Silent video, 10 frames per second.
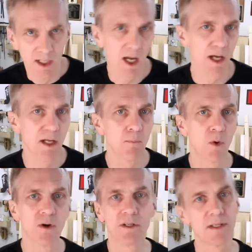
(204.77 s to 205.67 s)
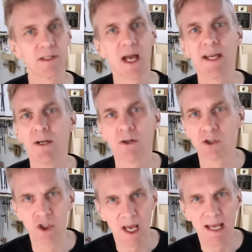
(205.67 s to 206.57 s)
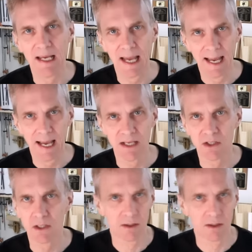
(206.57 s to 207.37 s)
Cutting Board Designer JS.